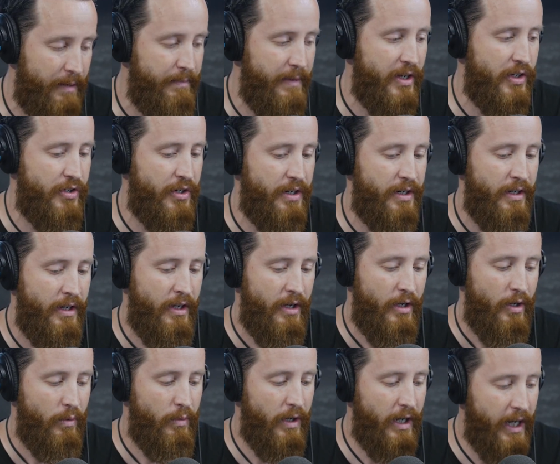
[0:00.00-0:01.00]
some measure
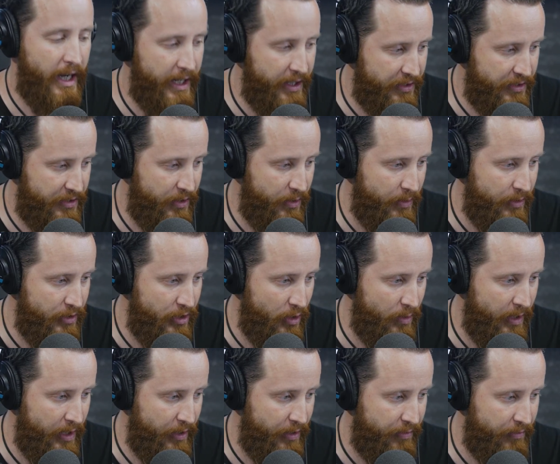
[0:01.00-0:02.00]
what God is doing
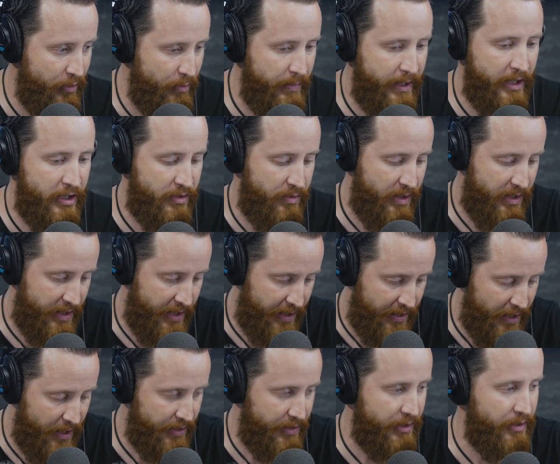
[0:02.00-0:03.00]
doing through ministries
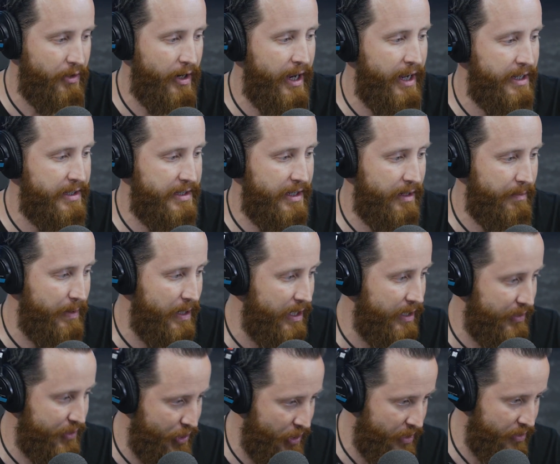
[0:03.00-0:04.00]
like Dr. Grant's and
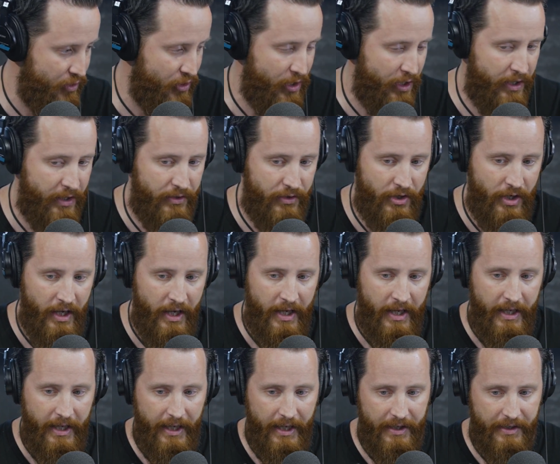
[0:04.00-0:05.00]
Apologia Church
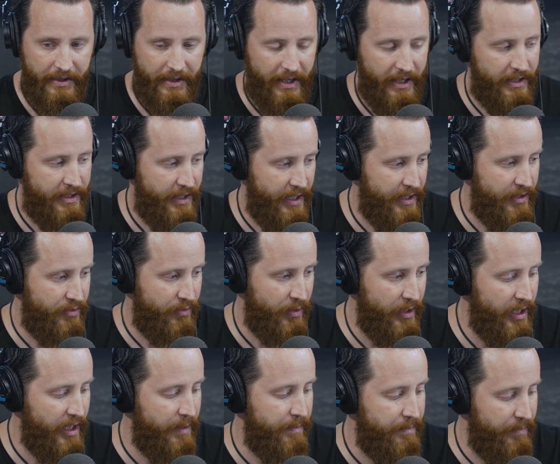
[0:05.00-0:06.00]
is is is
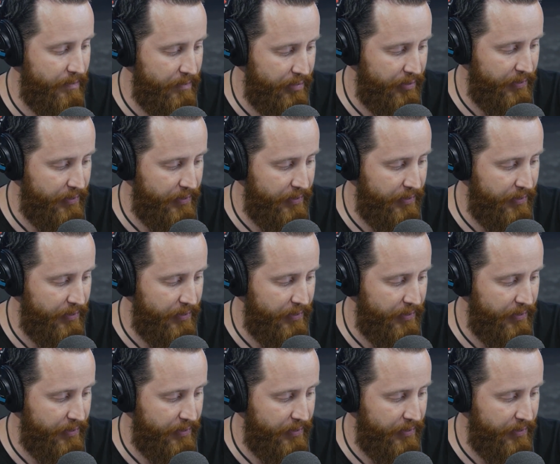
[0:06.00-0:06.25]
really